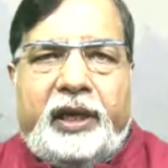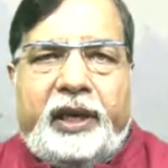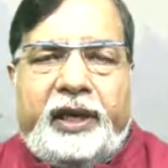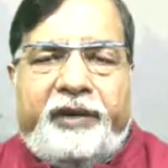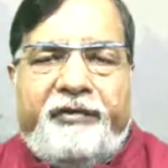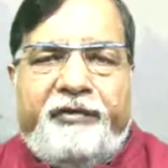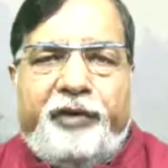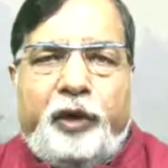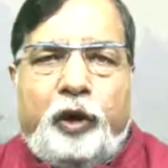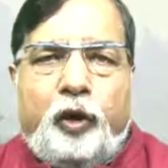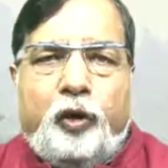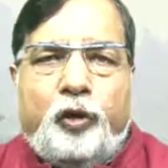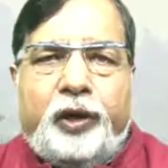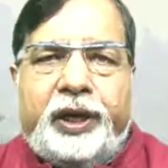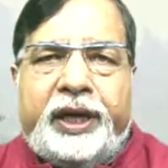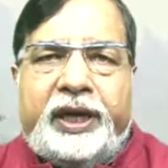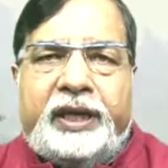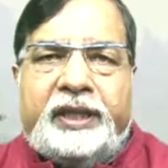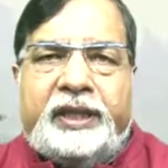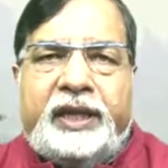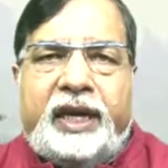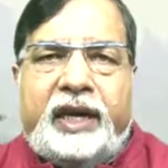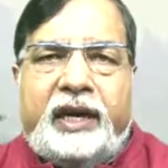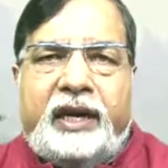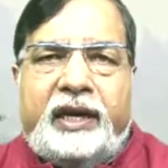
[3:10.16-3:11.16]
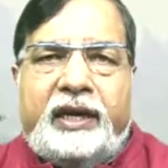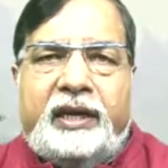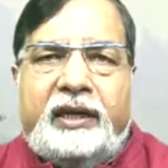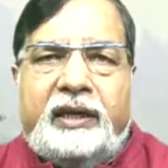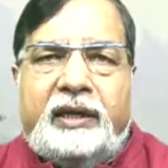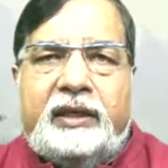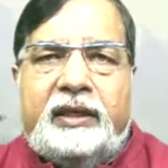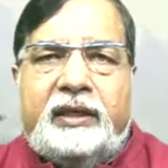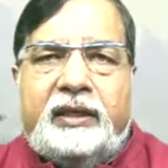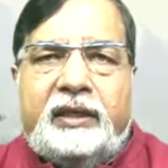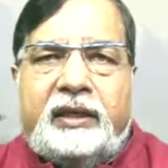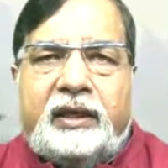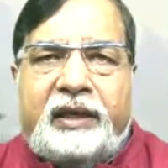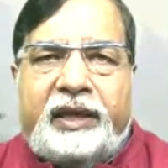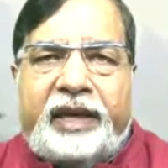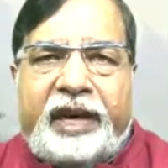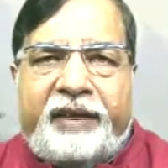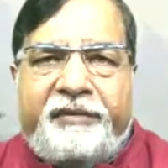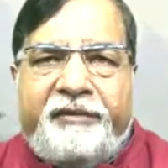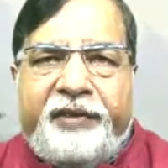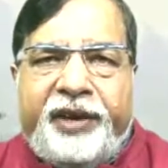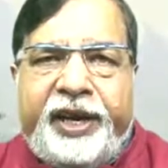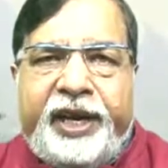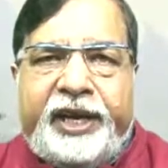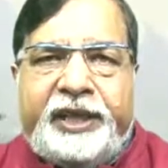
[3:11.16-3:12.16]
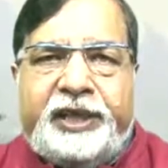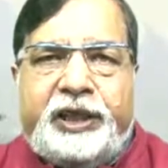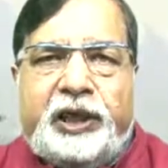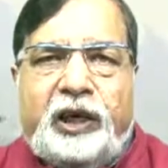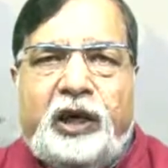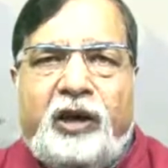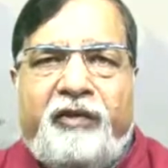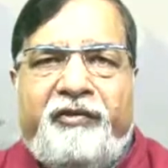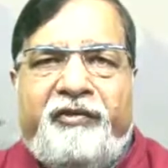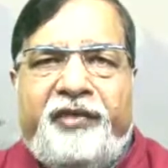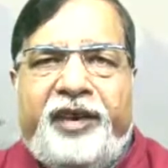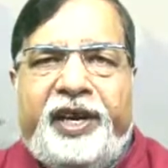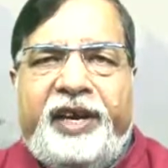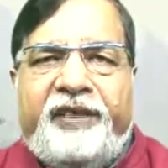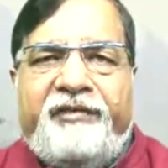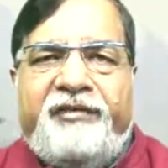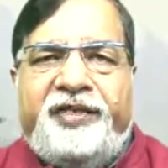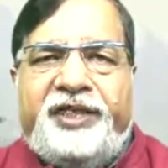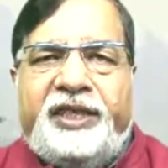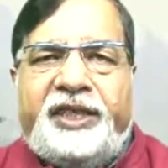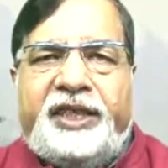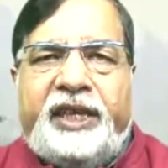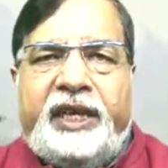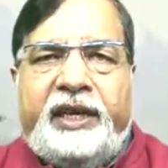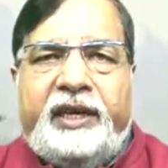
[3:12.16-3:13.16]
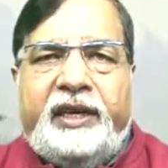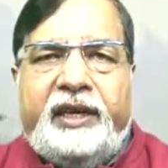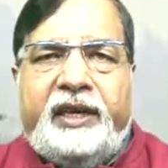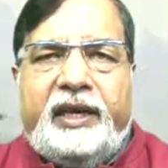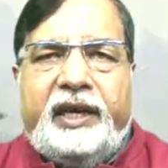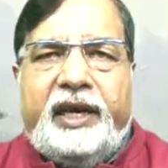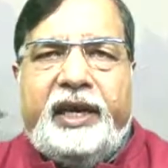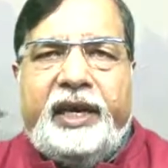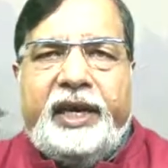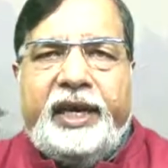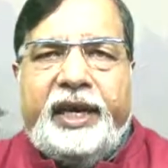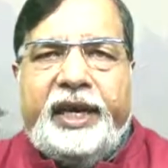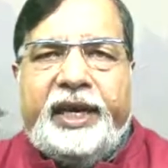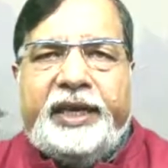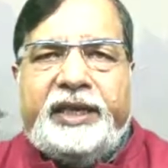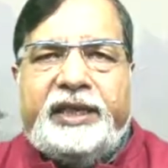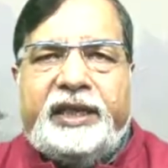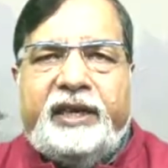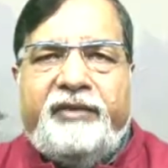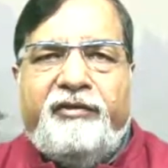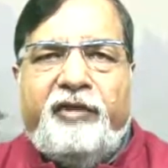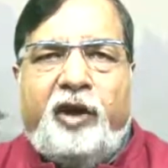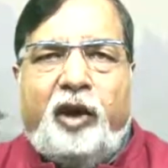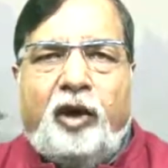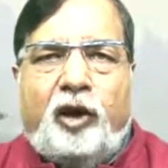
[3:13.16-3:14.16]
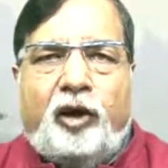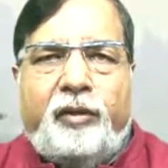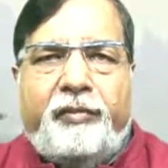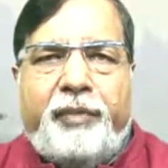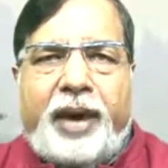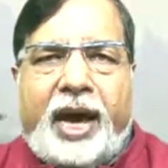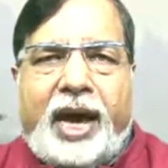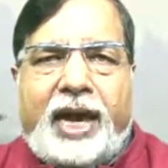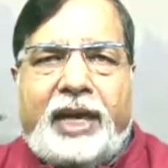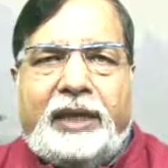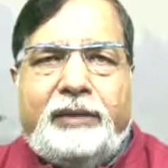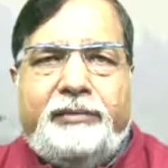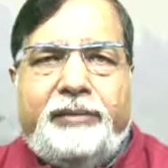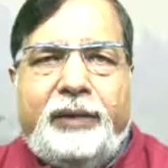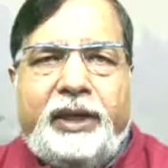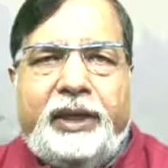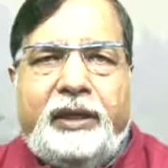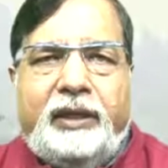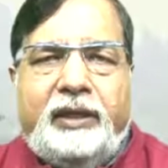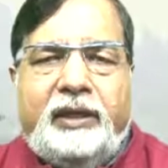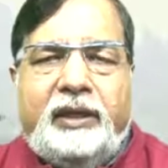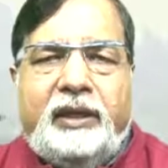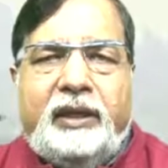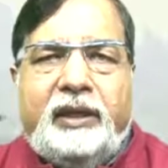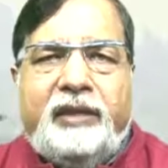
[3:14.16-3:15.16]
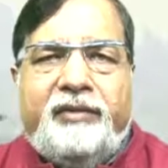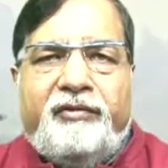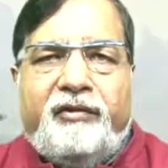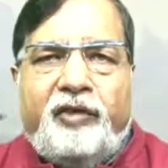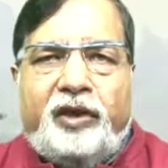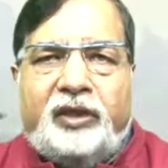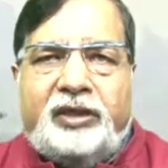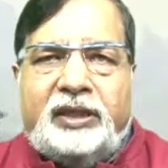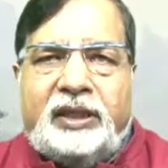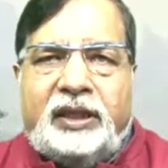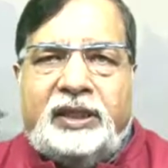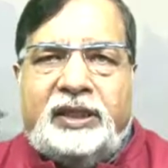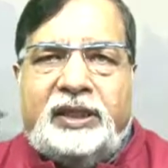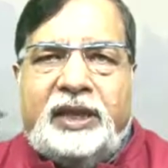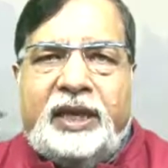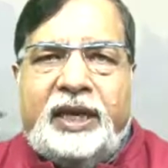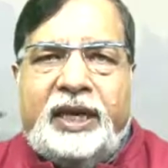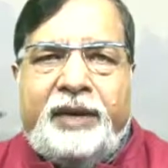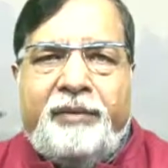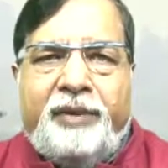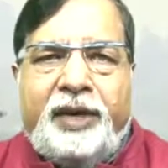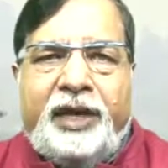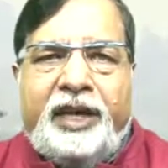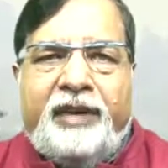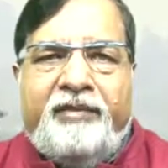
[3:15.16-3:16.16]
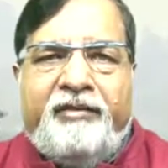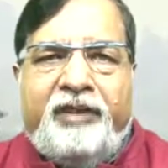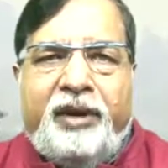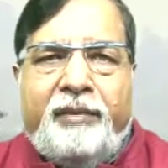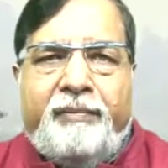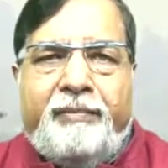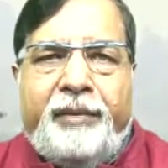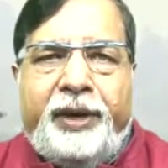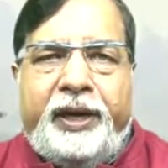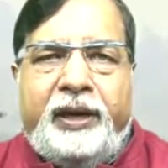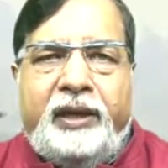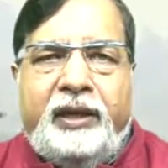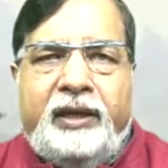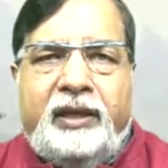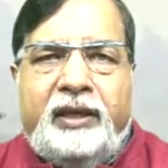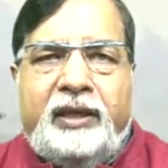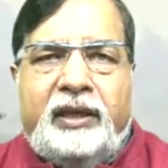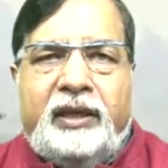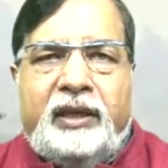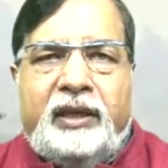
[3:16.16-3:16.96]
If you look at the definition of efficient irrigation water management for sustainable development,